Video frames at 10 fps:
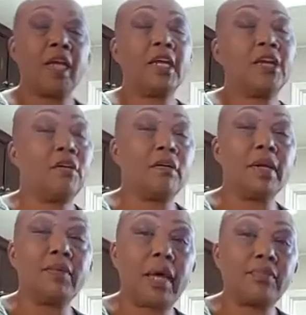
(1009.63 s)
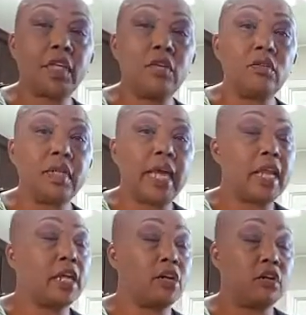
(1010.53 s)
you don't even have to use that, and
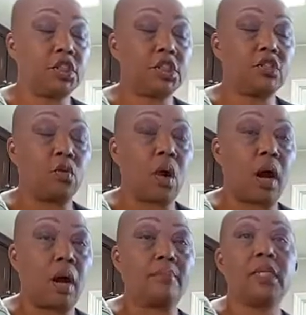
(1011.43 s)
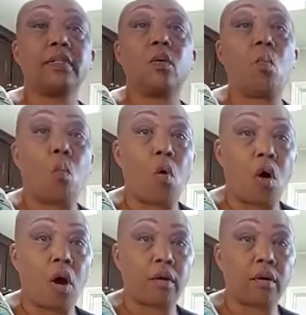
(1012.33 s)
you can just do almonds and
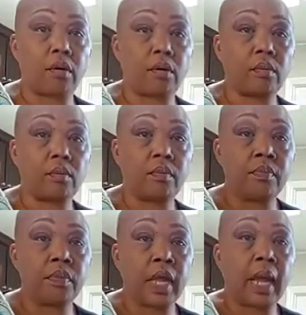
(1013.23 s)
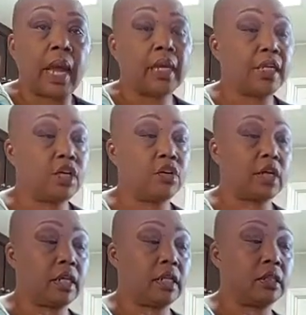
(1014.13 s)
water, and then you
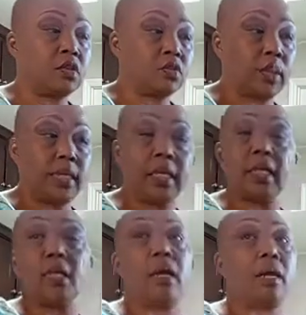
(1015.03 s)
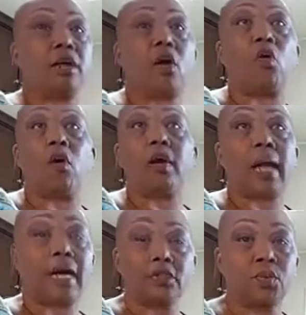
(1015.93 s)
can sweeten it or
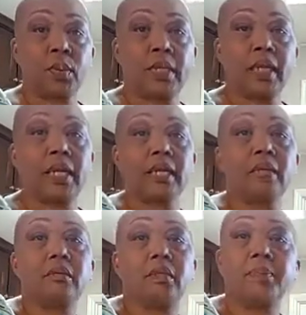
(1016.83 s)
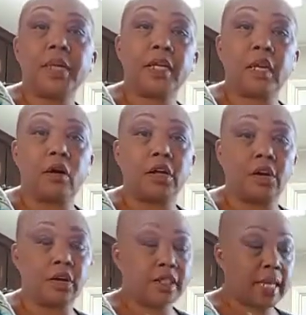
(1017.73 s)
not sweeten it depending on
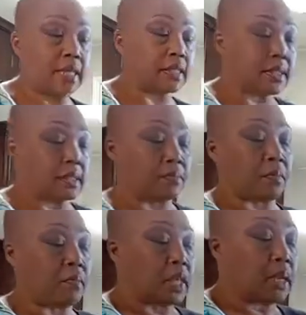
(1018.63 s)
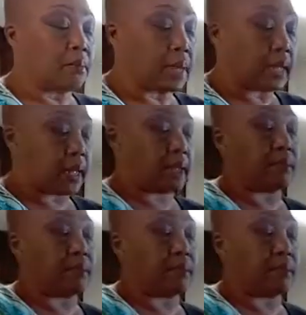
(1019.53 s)
your taste. But